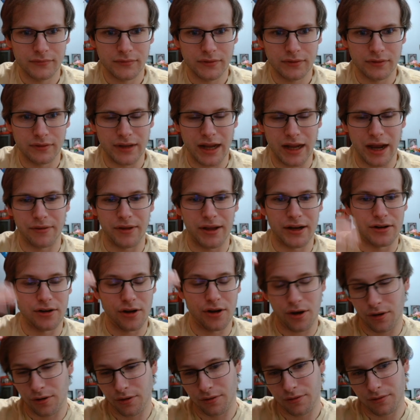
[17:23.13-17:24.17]
Now they
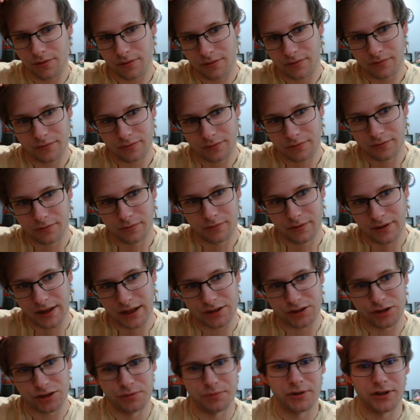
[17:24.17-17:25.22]
know that
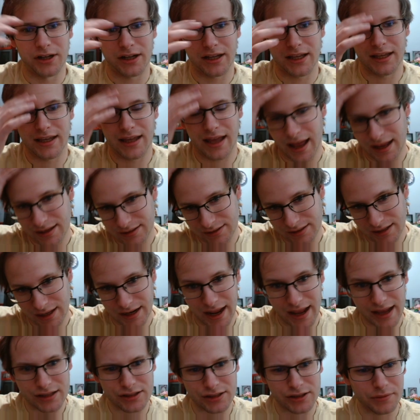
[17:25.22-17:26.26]
Super Ducky has that
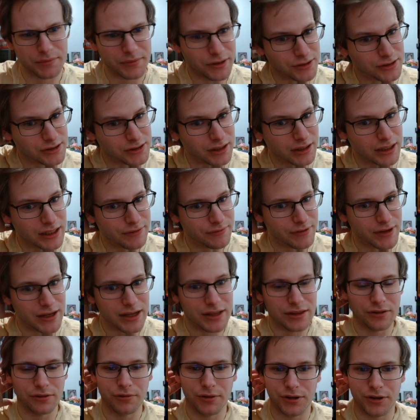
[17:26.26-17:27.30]
ace up their sleeve
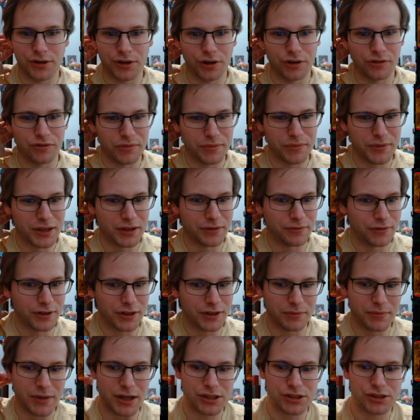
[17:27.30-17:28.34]
in the return from the different
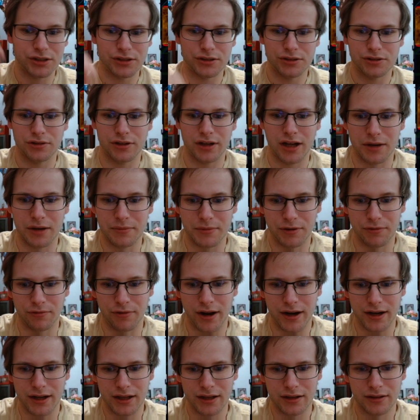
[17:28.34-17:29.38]
dimension, so got to be
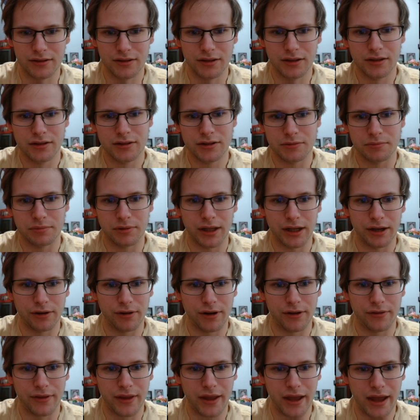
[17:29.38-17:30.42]
ready to play
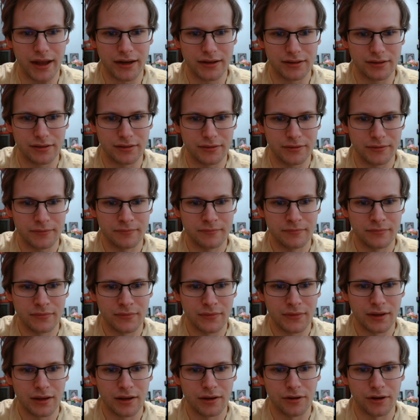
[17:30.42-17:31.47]
around that.
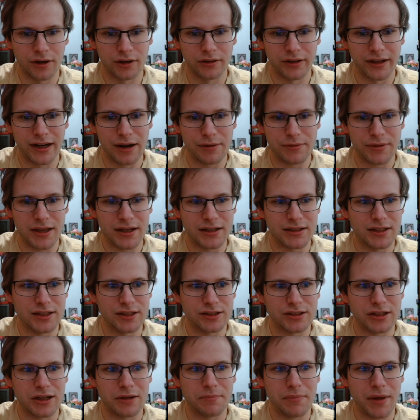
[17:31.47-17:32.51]
We're going to lead out with a
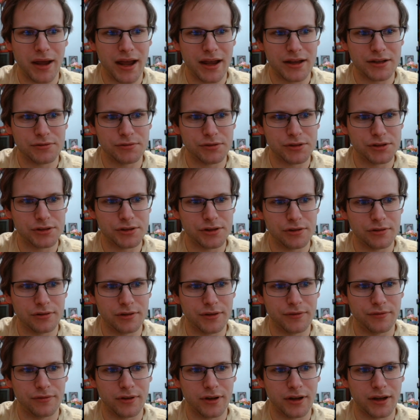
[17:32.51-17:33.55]
T-set pass, which is totally
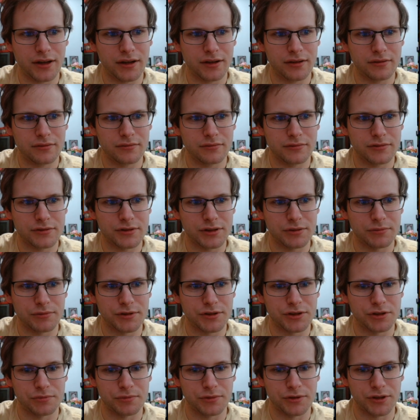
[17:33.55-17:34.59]
fine. See what
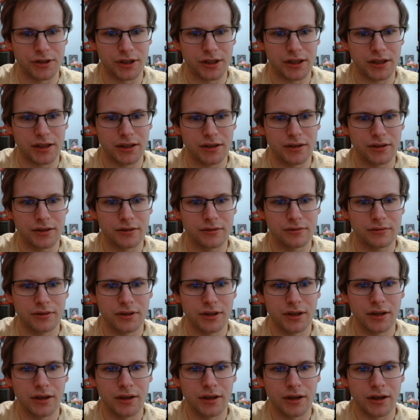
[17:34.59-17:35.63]
Super Ducky can do.
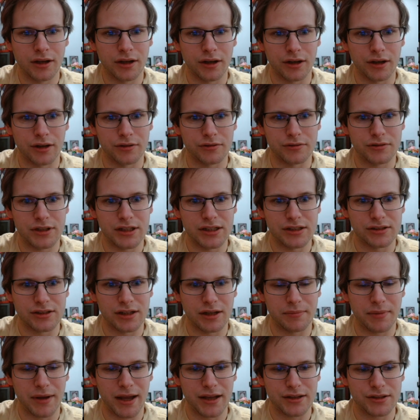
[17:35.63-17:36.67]
Going to go
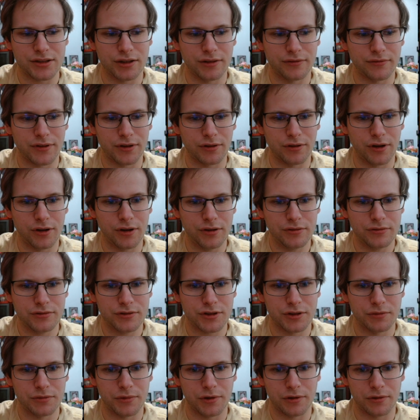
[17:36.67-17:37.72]
T-set pass of their own,
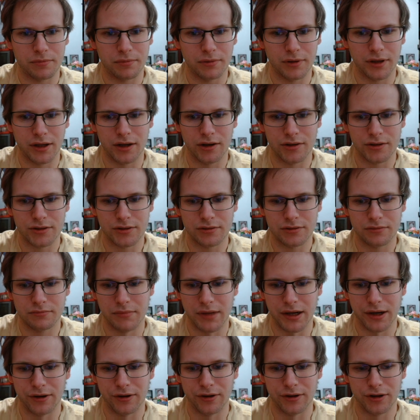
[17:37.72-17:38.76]
so both players
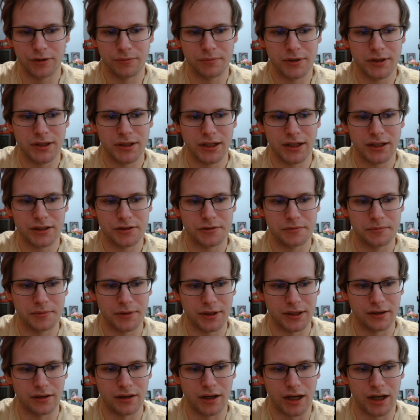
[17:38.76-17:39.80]
mirrored openings,
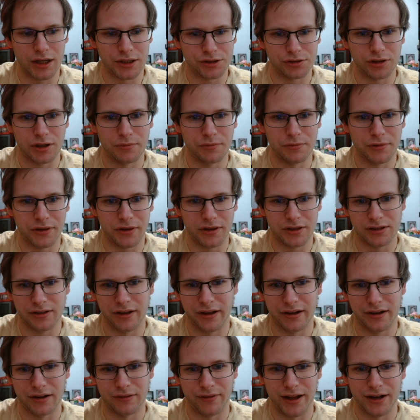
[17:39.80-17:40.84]
but Ashram with the
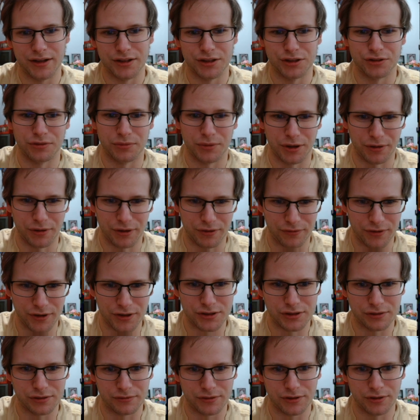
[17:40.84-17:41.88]
slight advantage from going
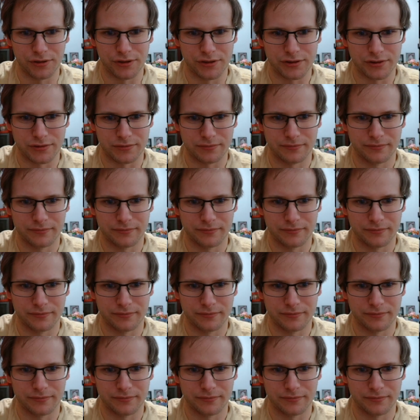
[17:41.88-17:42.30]
first, of course.